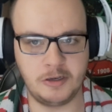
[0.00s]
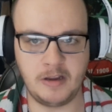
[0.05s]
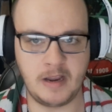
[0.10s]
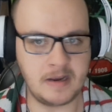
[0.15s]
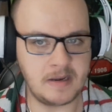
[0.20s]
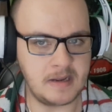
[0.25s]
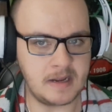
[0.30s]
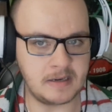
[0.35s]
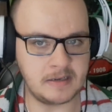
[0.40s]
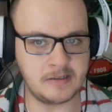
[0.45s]
to do
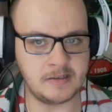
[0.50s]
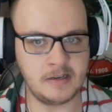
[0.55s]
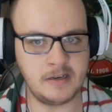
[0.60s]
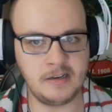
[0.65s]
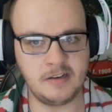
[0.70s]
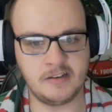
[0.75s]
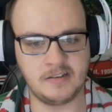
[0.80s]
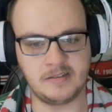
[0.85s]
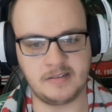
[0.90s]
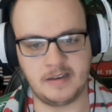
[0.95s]
any other
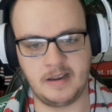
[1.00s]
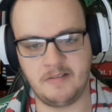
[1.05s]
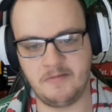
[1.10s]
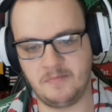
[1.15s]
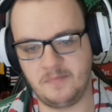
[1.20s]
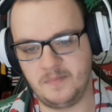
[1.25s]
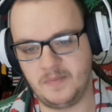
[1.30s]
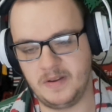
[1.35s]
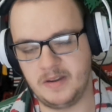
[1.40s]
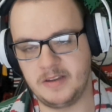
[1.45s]
team because that
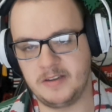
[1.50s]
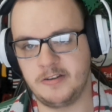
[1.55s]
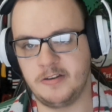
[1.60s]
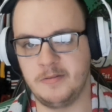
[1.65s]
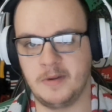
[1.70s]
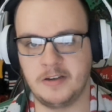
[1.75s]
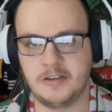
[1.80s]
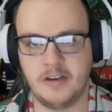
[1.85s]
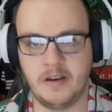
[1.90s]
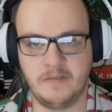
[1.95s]
would be
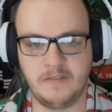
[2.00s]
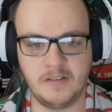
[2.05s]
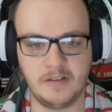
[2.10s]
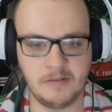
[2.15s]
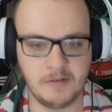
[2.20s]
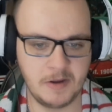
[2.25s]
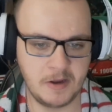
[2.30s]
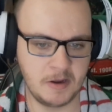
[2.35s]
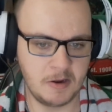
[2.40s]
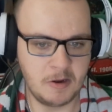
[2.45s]
too much
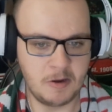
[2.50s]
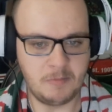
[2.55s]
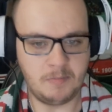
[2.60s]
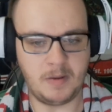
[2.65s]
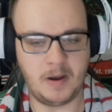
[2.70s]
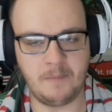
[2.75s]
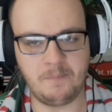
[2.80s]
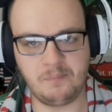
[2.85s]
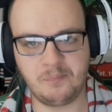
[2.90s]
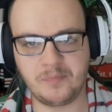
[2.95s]
effort.
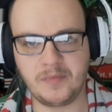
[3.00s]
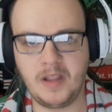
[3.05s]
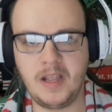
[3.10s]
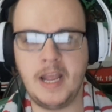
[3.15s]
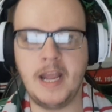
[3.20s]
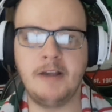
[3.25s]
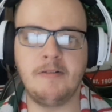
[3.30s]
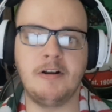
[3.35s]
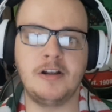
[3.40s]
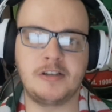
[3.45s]
But
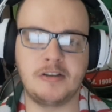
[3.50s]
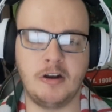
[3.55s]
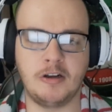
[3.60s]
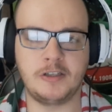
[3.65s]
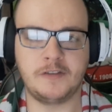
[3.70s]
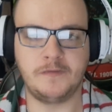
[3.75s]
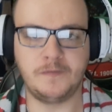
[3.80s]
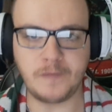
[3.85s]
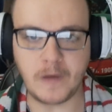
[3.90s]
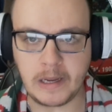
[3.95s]
anyways,
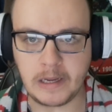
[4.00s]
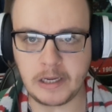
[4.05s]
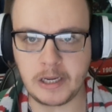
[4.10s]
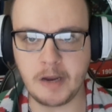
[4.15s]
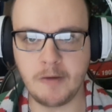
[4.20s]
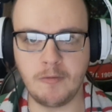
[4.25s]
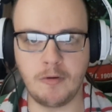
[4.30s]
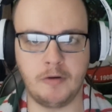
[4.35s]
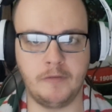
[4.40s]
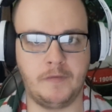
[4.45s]
guys, thank
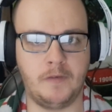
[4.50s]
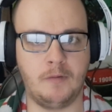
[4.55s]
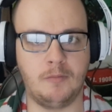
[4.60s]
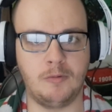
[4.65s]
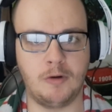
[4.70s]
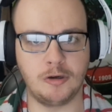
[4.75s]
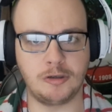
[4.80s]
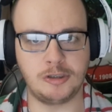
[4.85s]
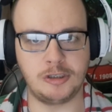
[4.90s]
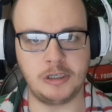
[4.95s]
you all for
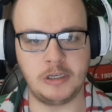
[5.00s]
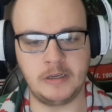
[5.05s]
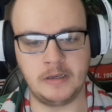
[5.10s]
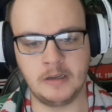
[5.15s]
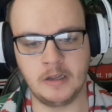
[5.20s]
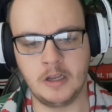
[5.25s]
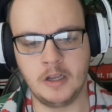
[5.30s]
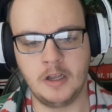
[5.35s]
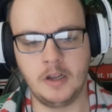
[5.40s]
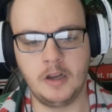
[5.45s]

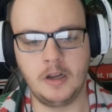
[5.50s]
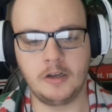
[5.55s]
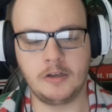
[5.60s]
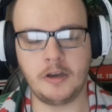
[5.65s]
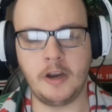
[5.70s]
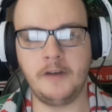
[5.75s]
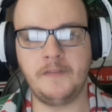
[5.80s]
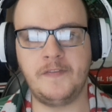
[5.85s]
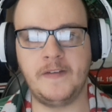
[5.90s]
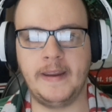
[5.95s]
watching.
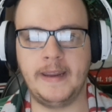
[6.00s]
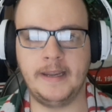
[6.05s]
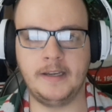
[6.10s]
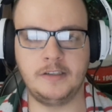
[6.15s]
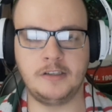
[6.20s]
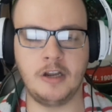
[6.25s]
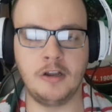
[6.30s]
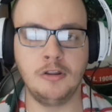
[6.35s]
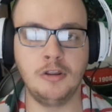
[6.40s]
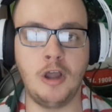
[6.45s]
Don't
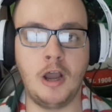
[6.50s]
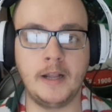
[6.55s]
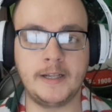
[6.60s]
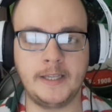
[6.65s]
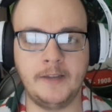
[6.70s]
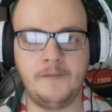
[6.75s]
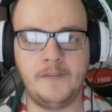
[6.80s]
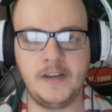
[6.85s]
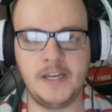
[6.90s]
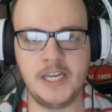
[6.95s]
forget to
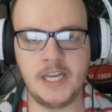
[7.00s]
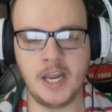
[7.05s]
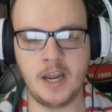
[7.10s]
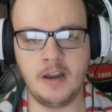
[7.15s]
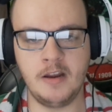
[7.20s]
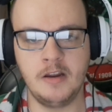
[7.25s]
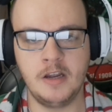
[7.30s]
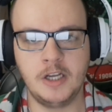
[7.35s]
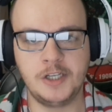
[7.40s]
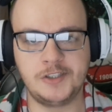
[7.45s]
like the
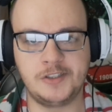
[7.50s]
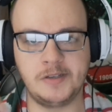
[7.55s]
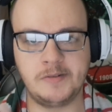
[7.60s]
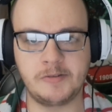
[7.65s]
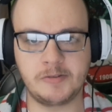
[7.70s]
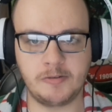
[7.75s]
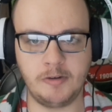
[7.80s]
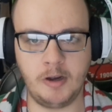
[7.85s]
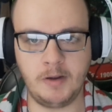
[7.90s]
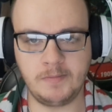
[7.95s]
video,
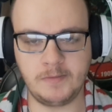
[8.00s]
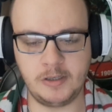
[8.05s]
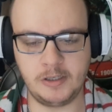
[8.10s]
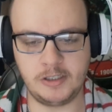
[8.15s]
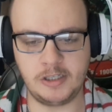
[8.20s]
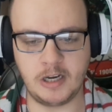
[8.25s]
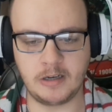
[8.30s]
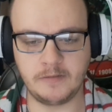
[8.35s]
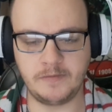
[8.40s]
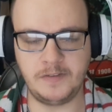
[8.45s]
subscribe to
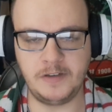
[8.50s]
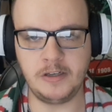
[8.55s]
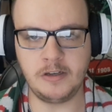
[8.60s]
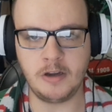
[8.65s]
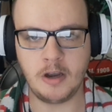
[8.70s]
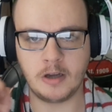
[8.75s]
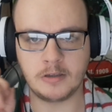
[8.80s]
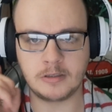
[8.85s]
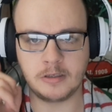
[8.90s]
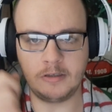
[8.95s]
the channel if you
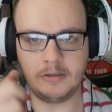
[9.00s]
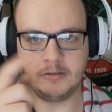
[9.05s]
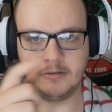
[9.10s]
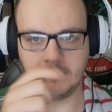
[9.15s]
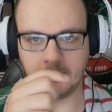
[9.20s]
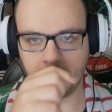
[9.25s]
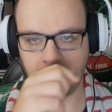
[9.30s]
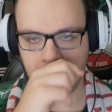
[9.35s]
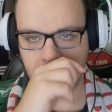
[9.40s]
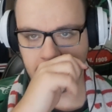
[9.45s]
guys are
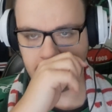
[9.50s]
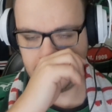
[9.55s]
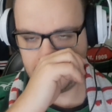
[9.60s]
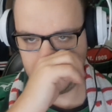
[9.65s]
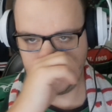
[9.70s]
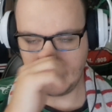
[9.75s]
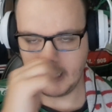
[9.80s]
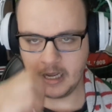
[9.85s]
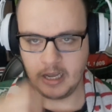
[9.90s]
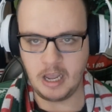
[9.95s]
new around
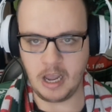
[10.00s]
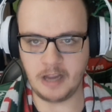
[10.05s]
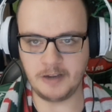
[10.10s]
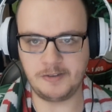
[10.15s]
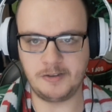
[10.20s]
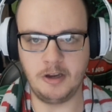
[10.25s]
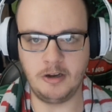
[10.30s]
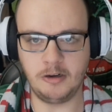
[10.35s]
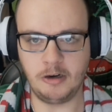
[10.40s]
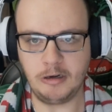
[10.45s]
here,
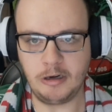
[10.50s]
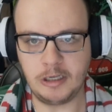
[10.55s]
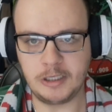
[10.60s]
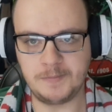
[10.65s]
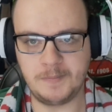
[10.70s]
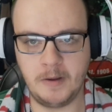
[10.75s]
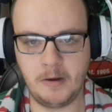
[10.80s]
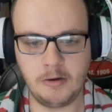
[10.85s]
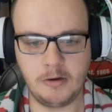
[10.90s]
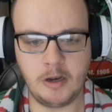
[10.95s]
and turn on
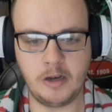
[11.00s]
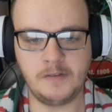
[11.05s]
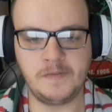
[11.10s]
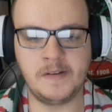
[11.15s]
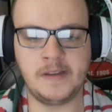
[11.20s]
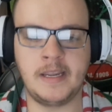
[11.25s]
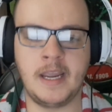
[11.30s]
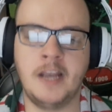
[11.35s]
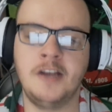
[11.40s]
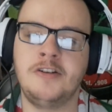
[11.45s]
those bell
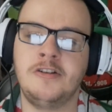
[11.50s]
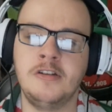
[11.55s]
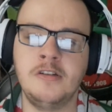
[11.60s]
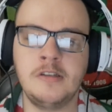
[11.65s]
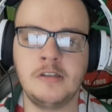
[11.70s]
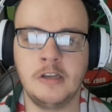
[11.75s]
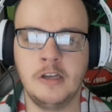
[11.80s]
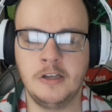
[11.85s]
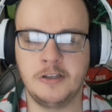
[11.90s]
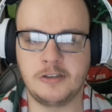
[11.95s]

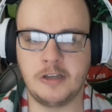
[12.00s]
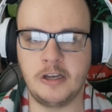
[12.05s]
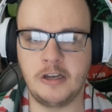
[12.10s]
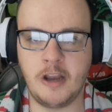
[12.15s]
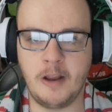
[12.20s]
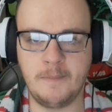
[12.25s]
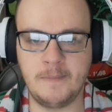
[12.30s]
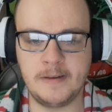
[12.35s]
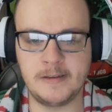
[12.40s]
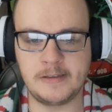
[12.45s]
notifications so you
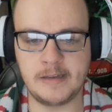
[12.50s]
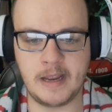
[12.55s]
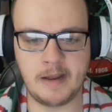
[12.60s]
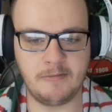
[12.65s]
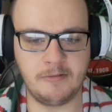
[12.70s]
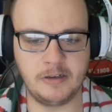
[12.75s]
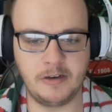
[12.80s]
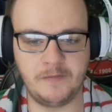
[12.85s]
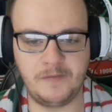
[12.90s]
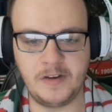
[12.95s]
don't miss
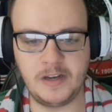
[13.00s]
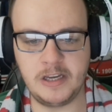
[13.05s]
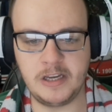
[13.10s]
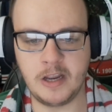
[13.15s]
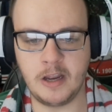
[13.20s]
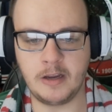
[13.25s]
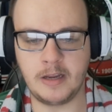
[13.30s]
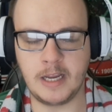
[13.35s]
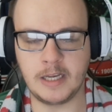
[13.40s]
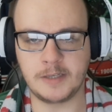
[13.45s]
out when a
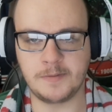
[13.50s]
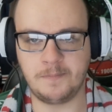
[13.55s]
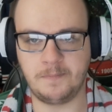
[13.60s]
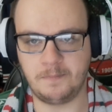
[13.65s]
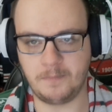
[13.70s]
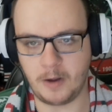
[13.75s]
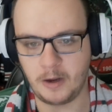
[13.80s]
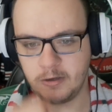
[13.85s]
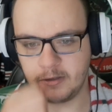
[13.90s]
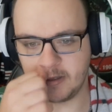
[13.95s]
video gets
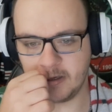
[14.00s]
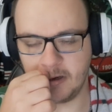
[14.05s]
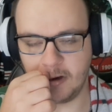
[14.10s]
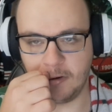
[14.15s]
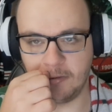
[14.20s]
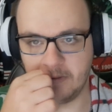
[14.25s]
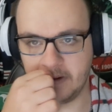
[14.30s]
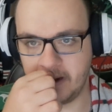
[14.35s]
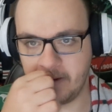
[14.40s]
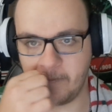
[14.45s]
posted
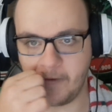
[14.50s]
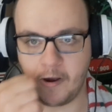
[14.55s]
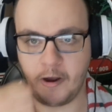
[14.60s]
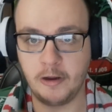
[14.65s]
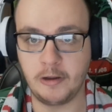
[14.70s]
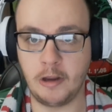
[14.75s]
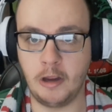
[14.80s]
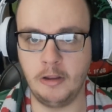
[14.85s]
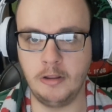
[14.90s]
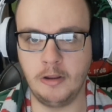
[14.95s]
or whenever
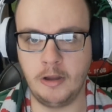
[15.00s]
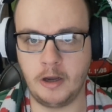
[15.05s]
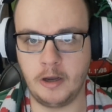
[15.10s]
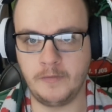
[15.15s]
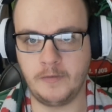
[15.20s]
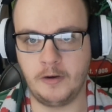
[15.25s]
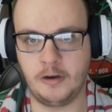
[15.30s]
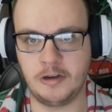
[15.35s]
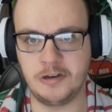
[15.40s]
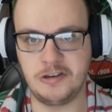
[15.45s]
I go
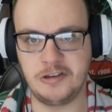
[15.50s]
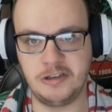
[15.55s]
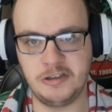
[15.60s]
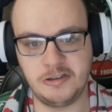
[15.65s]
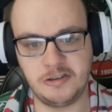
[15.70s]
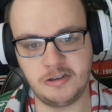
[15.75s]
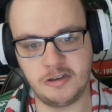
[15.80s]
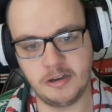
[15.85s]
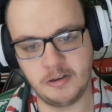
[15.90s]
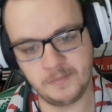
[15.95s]
live on
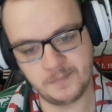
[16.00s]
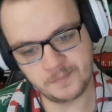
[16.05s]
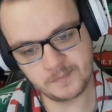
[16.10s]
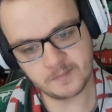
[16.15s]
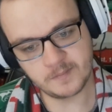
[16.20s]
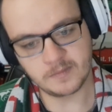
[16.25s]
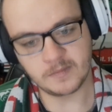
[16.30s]
YouTube.